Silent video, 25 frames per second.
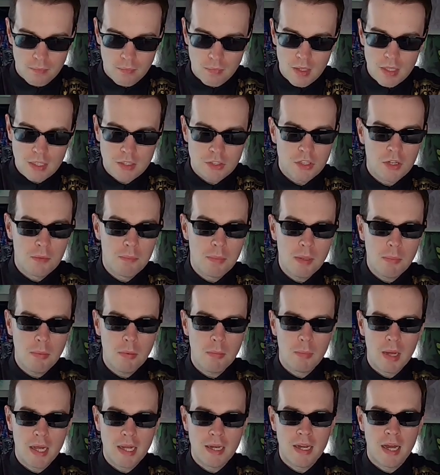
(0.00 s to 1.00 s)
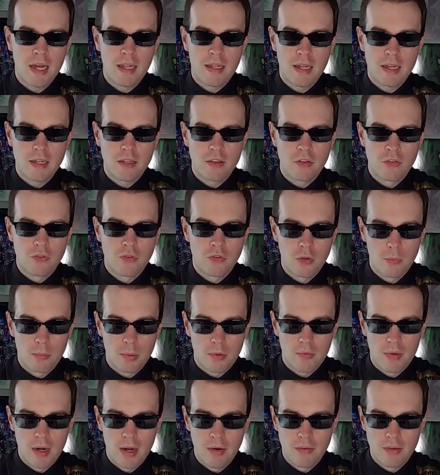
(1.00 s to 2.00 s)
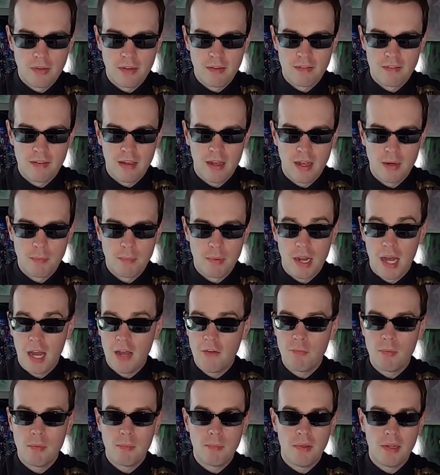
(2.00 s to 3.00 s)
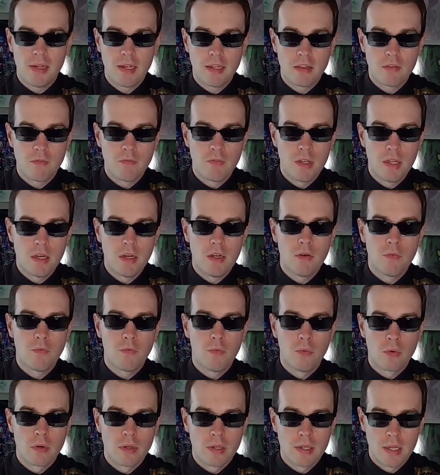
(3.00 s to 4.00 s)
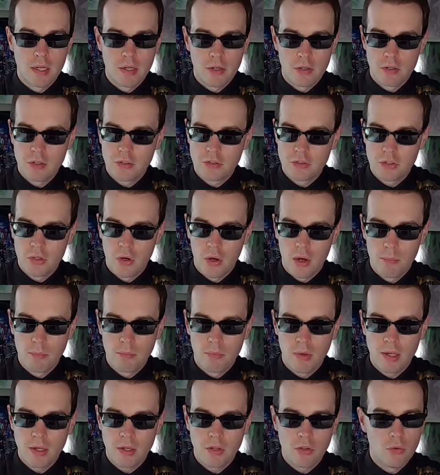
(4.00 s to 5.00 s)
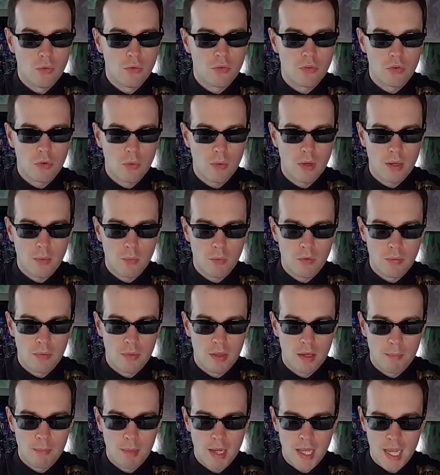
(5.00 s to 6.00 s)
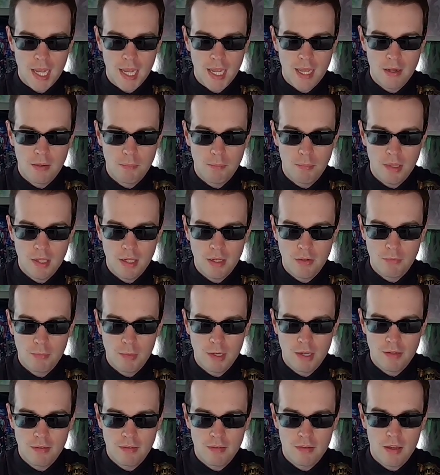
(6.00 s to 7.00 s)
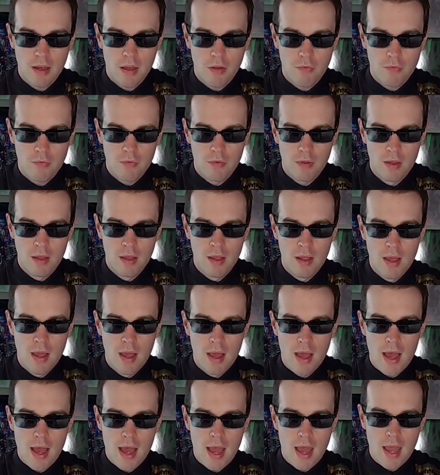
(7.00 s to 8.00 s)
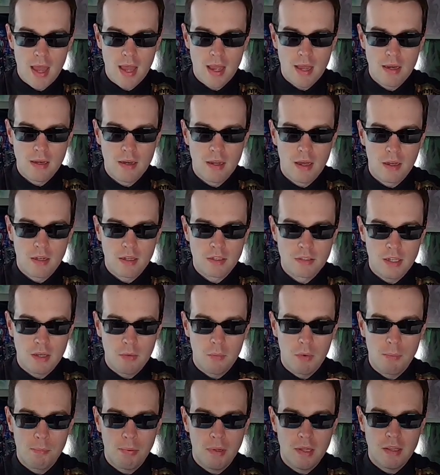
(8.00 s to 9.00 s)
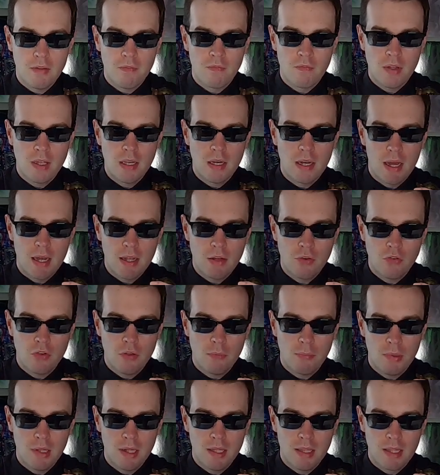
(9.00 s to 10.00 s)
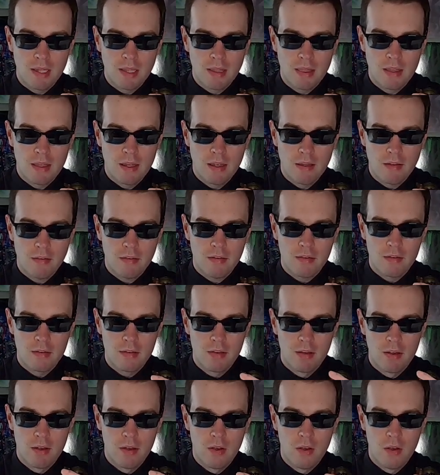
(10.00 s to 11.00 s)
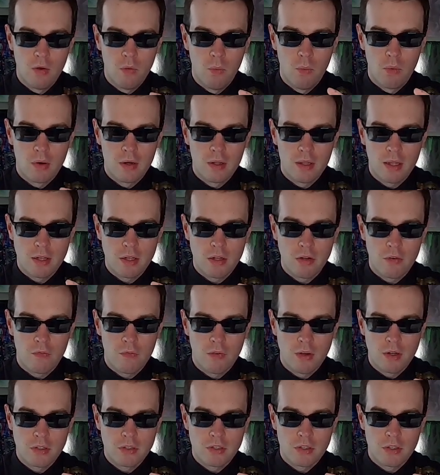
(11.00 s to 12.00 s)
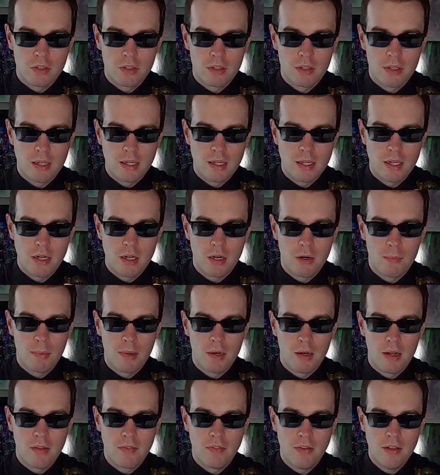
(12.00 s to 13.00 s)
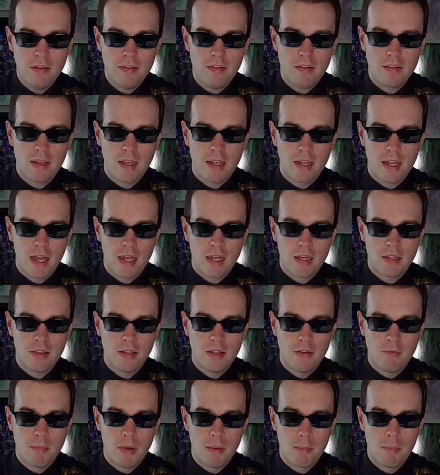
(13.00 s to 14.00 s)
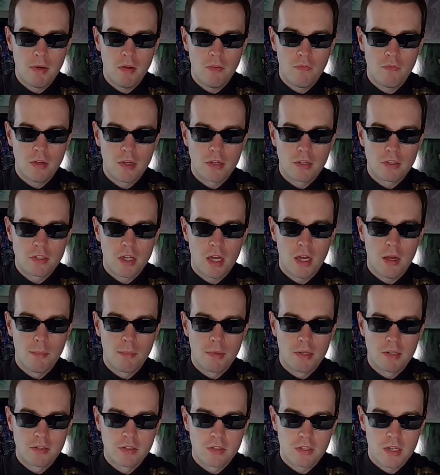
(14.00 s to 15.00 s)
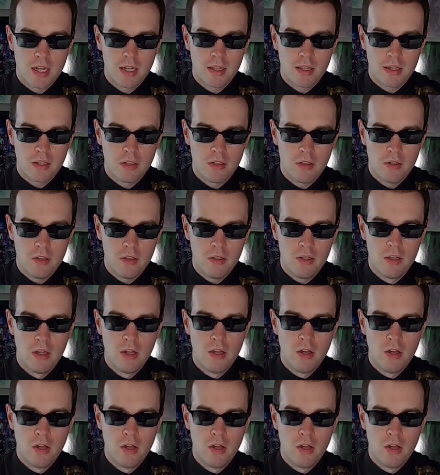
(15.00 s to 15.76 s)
Some people might not like the super rounded design, but I've been playing the Vita for years, so I'm like used to it with like my hand placement and stuff. And because like when I play the Vita, I usually play like this, where like your fingers are like here, but on this thing I can leave my middle fingers up because there's kind of like a little